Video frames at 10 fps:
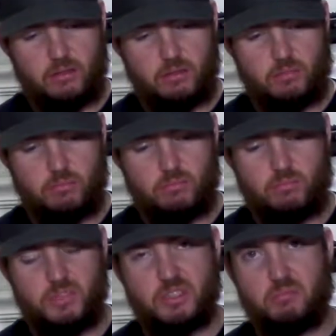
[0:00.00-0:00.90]

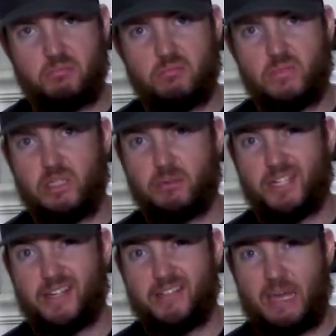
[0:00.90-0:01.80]
some some
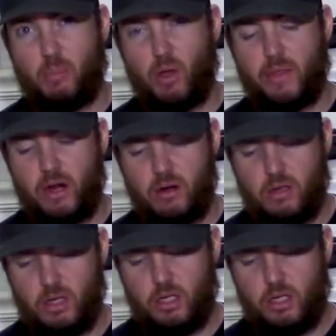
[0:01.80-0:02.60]
double-sided tape on there.